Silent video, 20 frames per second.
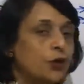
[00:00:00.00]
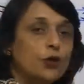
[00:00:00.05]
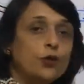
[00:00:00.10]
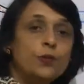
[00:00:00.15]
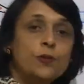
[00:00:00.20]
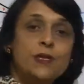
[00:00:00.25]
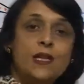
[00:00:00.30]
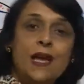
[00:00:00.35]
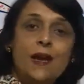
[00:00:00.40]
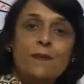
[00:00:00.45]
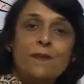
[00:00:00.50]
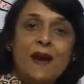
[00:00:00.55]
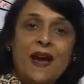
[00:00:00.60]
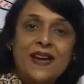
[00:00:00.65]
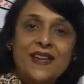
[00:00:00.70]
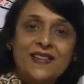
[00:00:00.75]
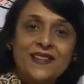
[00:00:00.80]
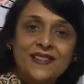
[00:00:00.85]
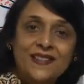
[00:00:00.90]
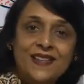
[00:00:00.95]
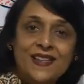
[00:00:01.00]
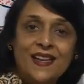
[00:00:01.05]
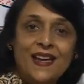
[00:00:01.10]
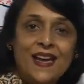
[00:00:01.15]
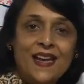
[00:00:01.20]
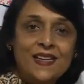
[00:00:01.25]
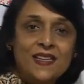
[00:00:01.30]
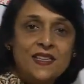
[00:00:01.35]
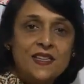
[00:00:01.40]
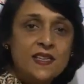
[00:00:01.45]
tubes. They are minor
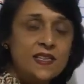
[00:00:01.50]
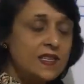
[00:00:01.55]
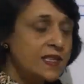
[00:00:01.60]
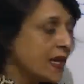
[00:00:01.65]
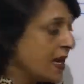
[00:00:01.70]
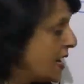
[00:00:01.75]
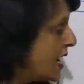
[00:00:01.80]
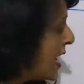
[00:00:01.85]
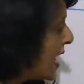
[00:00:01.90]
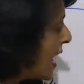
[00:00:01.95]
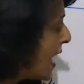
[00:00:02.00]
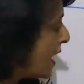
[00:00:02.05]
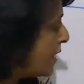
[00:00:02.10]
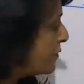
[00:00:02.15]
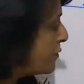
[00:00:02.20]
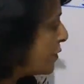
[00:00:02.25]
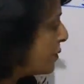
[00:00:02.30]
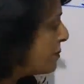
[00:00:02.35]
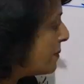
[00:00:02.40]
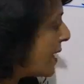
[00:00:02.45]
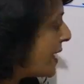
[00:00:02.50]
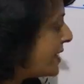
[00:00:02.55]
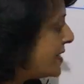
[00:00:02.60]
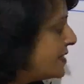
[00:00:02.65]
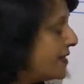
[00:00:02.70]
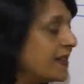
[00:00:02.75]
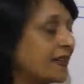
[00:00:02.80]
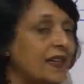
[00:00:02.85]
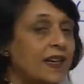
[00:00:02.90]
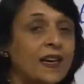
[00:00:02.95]
calyces. And from
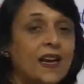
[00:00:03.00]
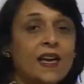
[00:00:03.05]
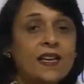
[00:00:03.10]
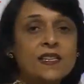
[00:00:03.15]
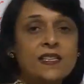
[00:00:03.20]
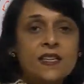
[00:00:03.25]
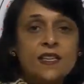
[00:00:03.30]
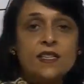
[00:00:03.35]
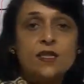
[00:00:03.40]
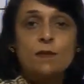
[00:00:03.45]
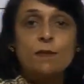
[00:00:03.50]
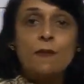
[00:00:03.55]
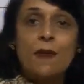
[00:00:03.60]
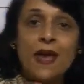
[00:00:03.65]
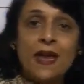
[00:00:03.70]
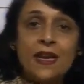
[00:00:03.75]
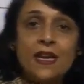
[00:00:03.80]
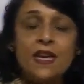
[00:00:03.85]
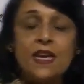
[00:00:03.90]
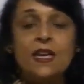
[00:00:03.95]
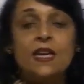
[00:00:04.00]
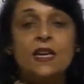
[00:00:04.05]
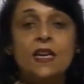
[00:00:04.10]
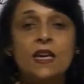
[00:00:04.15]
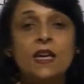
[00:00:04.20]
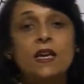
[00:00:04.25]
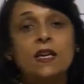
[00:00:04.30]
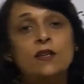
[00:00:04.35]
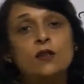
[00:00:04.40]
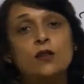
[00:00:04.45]
minor calyces,
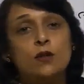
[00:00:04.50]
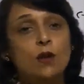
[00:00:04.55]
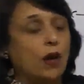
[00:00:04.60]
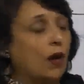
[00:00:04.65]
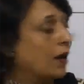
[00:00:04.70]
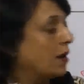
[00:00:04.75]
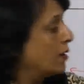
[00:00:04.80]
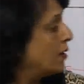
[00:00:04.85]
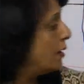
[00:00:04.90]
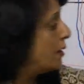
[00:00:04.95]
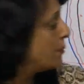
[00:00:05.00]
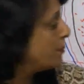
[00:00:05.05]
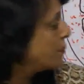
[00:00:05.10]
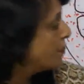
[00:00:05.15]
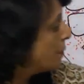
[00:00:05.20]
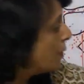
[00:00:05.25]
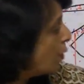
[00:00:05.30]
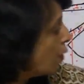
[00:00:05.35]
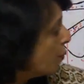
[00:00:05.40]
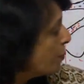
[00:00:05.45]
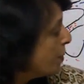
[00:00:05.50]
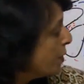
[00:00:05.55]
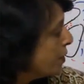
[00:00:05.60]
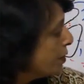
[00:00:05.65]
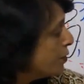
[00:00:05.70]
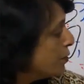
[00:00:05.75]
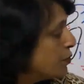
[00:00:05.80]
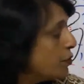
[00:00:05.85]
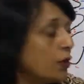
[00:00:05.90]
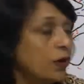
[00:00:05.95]
many open
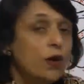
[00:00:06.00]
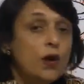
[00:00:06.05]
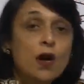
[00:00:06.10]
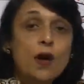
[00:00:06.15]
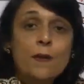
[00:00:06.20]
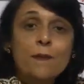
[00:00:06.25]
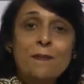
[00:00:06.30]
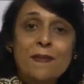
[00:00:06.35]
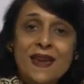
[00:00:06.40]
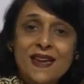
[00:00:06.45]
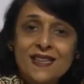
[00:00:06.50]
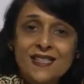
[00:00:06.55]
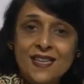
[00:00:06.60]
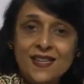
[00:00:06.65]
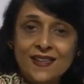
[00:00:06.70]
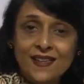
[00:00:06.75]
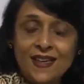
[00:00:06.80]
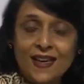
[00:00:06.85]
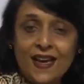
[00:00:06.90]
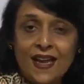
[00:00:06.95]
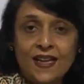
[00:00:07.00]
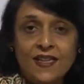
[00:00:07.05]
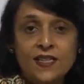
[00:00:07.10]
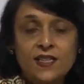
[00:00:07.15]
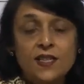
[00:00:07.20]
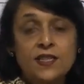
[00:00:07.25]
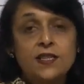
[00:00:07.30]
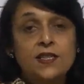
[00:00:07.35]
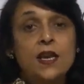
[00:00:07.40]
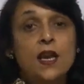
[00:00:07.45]
into major
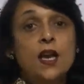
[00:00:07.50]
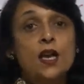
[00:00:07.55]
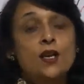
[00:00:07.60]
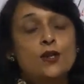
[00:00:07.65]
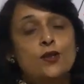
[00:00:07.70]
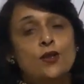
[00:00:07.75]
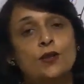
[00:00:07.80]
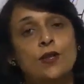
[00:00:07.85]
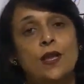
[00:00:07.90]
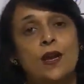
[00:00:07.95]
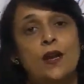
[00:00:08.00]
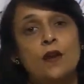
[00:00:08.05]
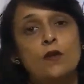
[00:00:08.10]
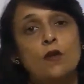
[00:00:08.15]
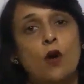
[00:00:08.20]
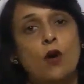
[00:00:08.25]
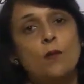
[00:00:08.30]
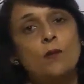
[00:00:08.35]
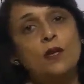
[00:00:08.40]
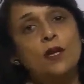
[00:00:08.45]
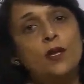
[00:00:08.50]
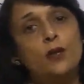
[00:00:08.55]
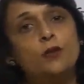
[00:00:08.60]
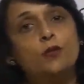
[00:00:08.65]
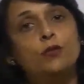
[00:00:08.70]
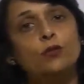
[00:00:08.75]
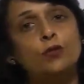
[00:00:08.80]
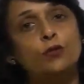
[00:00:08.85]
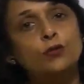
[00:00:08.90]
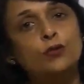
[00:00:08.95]
calyces. So there are normally
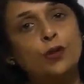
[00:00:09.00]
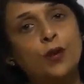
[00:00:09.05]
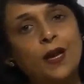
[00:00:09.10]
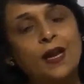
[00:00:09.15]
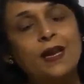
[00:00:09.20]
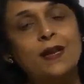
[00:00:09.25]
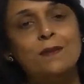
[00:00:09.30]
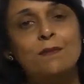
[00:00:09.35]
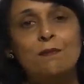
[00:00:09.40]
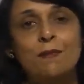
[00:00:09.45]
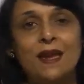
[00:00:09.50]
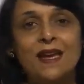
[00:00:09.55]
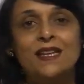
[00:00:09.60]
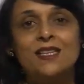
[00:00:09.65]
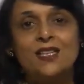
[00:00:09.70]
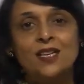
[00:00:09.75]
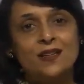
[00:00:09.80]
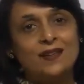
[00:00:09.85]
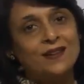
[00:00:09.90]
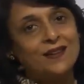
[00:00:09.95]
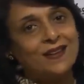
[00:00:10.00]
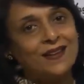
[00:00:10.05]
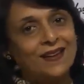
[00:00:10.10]
2 to 3 major